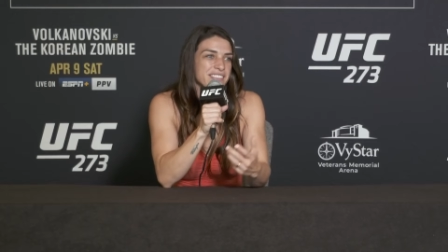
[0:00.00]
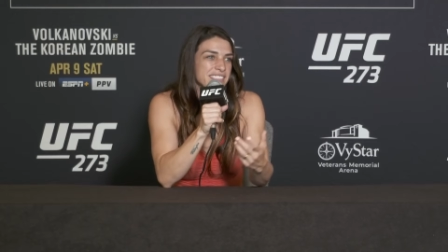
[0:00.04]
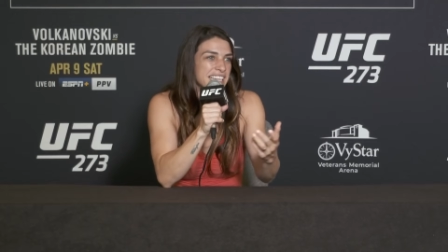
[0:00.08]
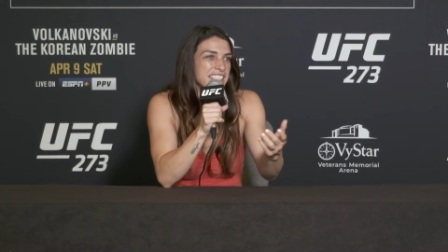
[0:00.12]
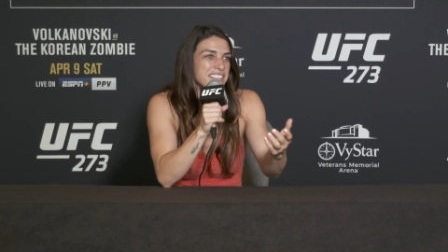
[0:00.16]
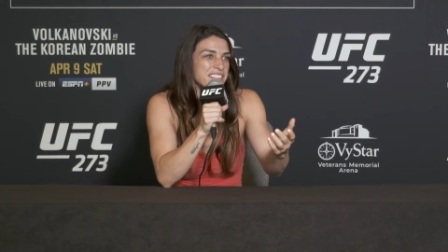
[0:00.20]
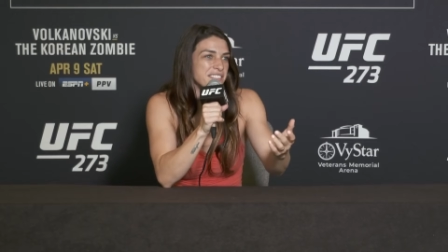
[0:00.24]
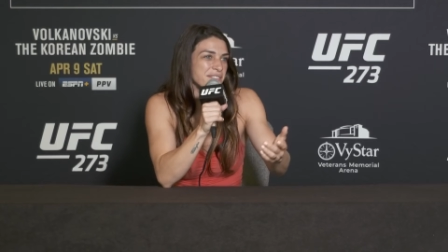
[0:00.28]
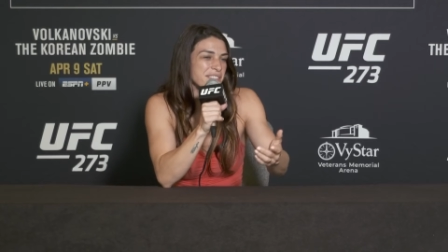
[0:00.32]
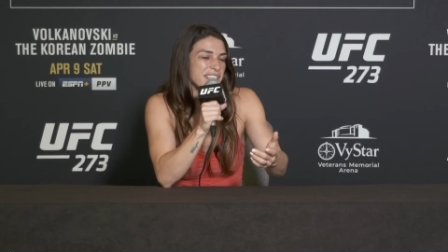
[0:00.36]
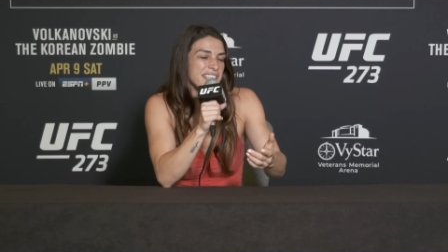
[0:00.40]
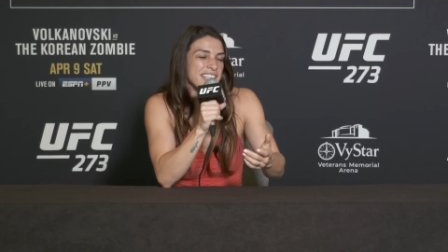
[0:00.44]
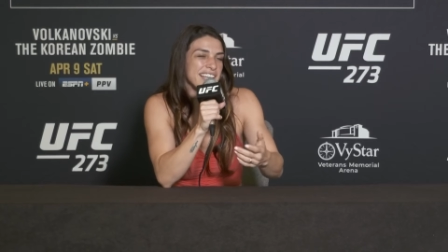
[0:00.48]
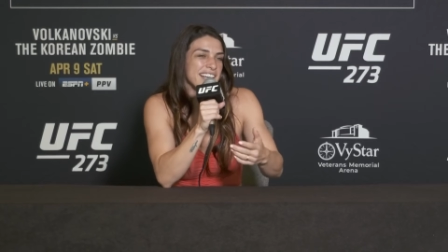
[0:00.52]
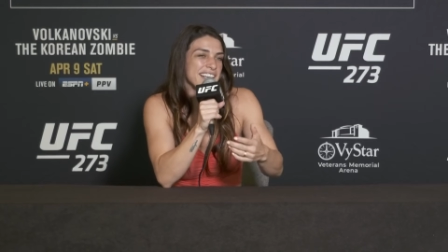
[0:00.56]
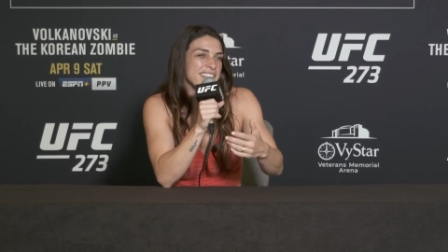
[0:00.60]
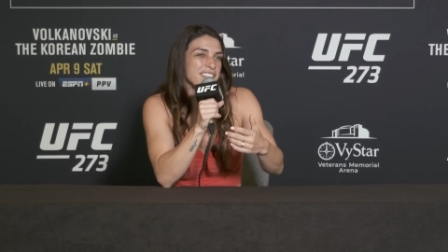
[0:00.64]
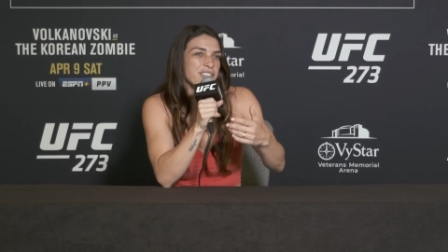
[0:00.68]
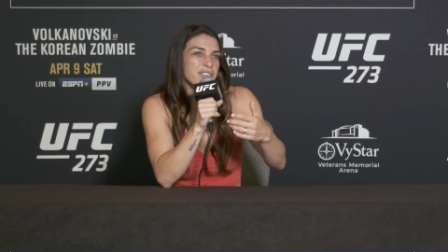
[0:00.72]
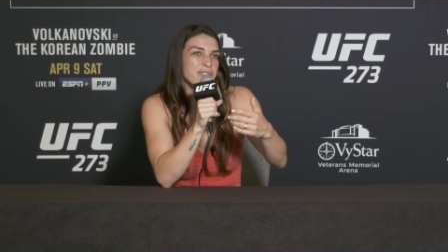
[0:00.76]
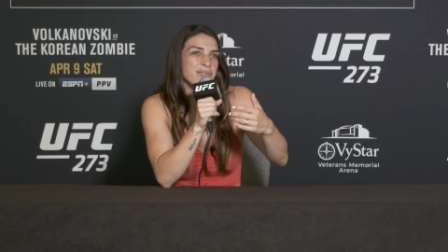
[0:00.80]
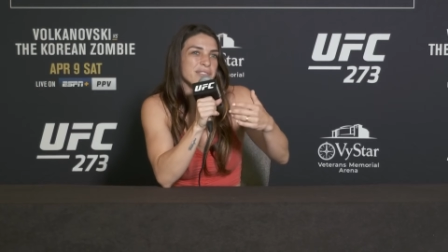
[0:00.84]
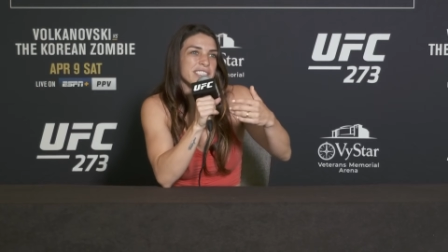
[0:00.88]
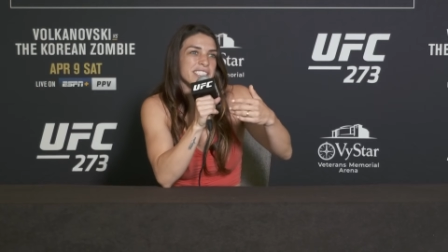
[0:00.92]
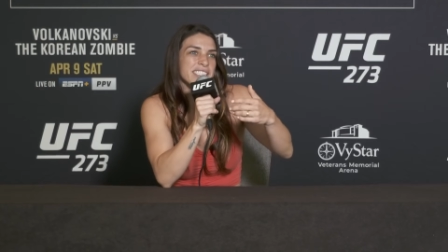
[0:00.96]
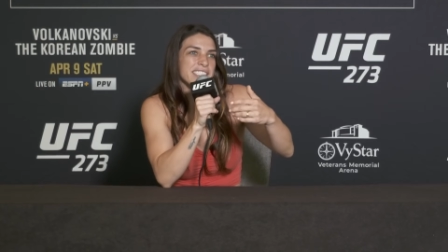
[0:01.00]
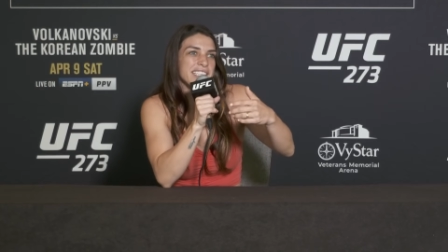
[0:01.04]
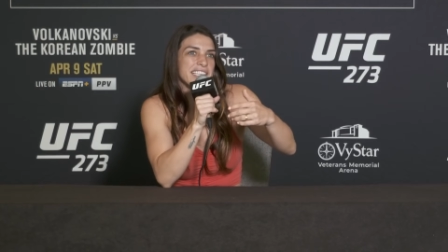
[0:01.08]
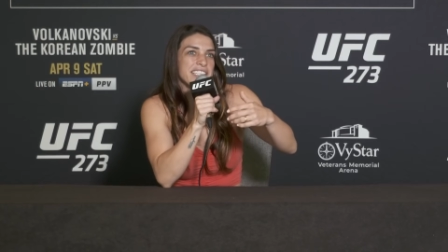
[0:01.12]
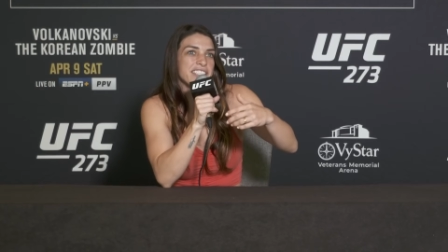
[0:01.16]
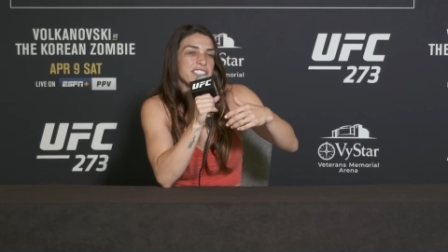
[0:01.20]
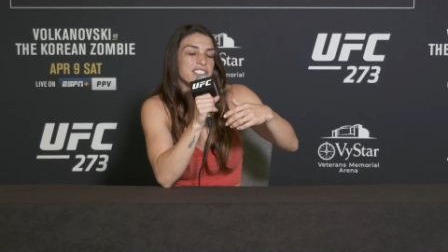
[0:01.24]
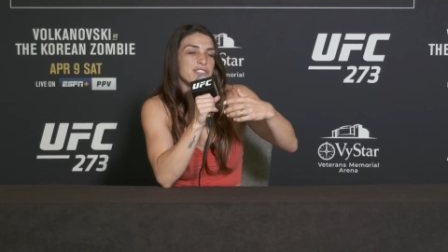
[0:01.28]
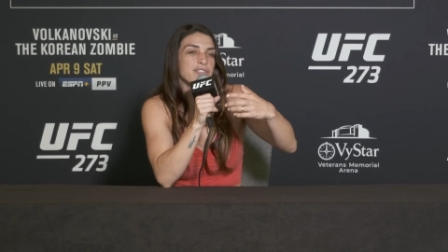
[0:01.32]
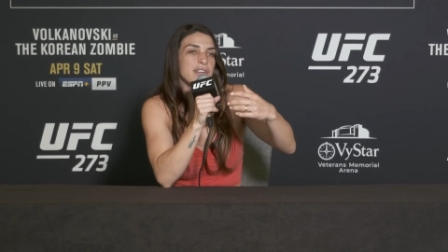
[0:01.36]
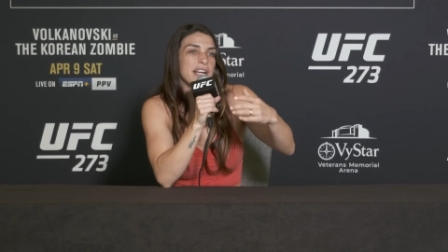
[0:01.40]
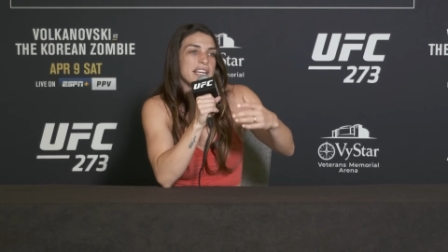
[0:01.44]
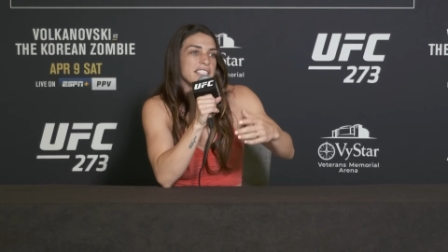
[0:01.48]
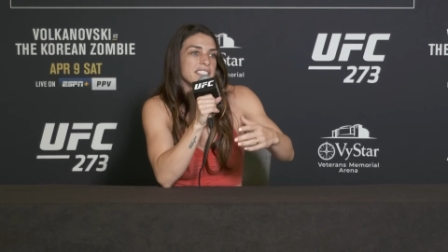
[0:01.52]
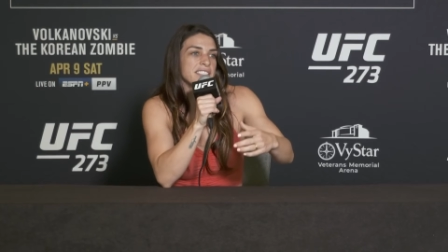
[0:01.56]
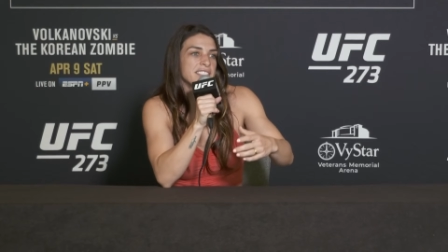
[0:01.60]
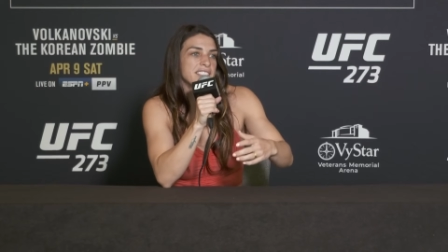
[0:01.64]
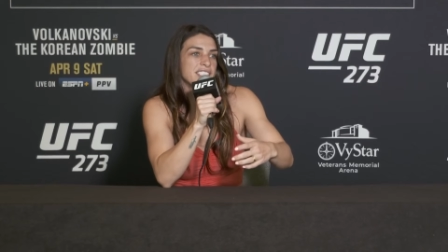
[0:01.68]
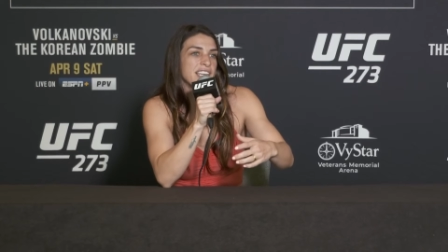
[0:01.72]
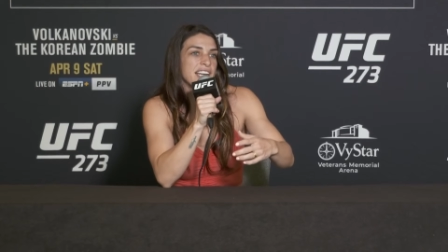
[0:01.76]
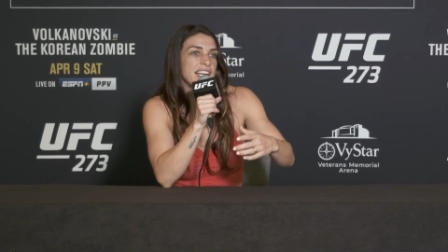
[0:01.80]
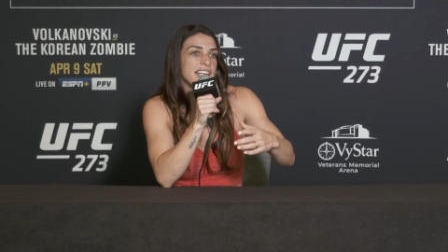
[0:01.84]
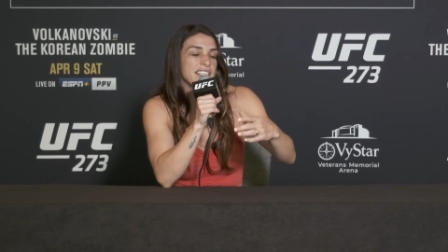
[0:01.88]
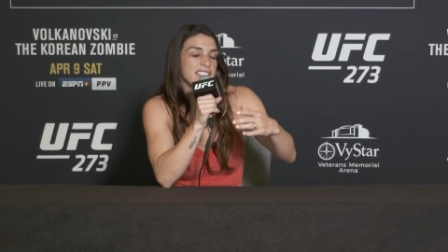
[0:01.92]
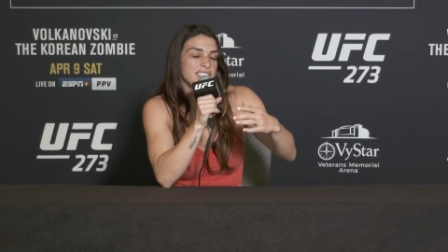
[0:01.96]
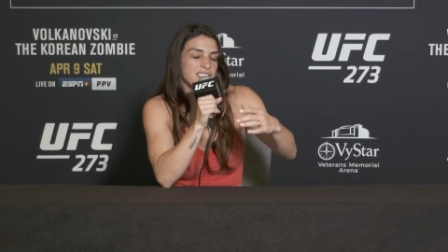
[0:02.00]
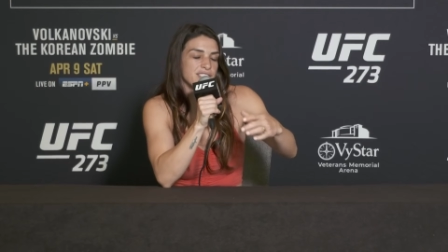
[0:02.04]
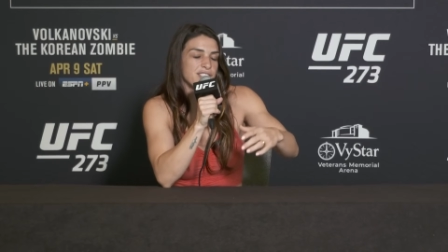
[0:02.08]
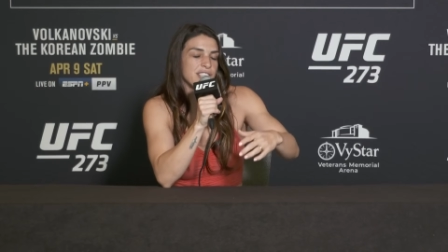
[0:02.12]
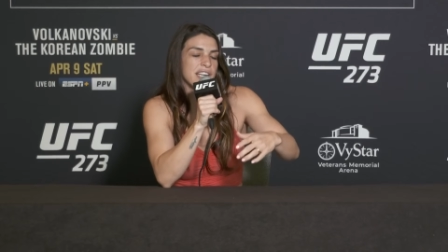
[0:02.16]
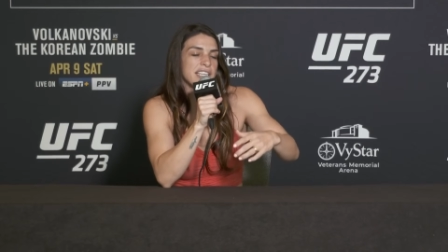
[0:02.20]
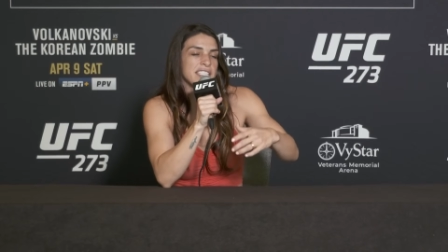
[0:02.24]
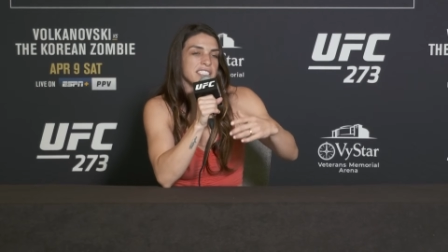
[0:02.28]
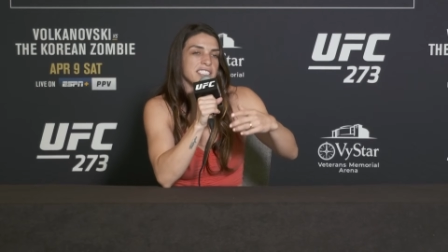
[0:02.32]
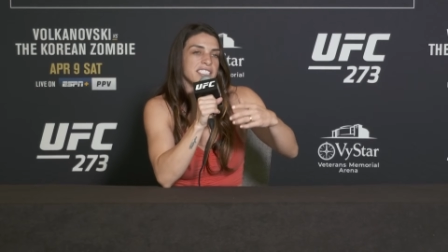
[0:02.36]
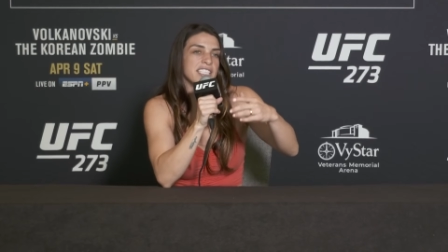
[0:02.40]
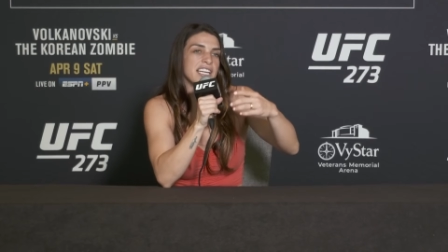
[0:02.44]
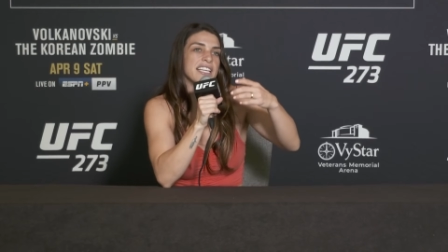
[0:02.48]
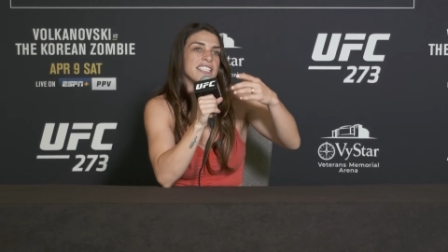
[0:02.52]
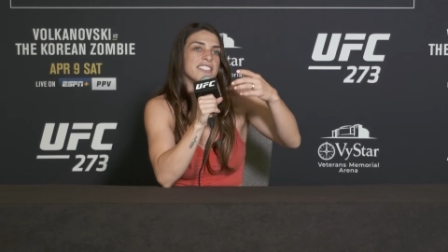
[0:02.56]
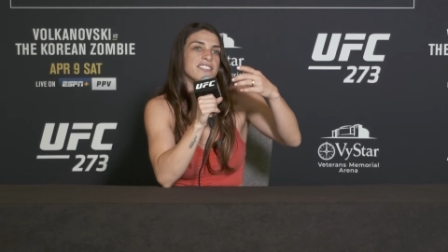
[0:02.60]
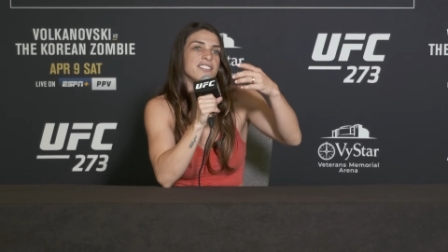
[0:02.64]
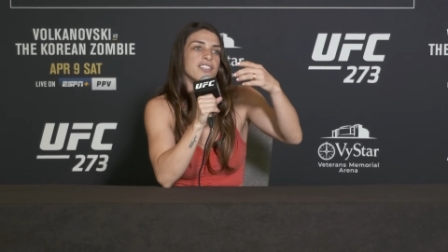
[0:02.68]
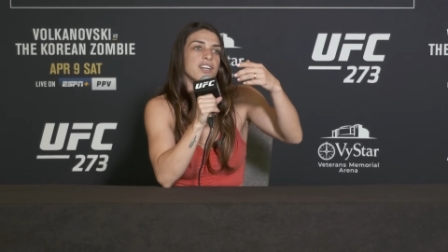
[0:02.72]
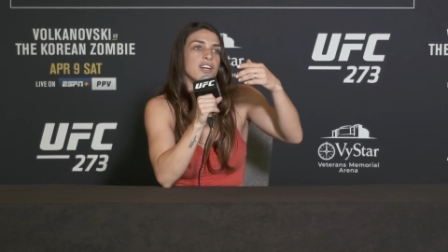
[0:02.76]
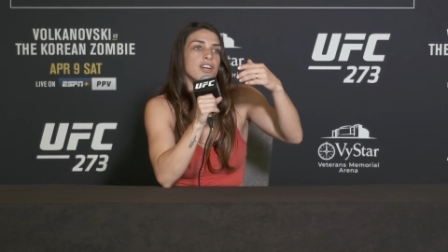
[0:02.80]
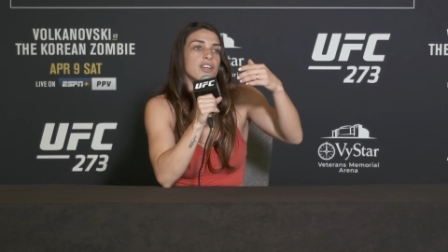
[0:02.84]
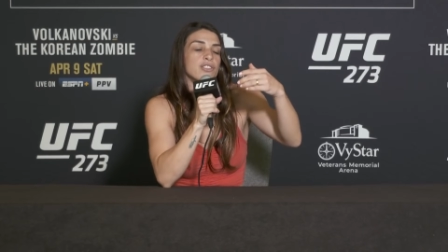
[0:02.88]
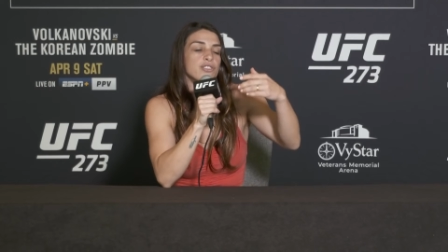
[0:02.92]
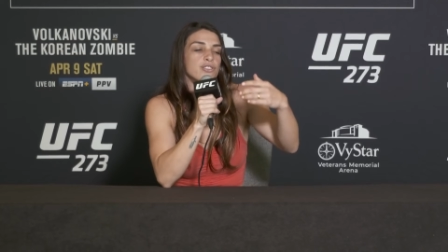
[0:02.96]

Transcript: That's why I don't really like strategize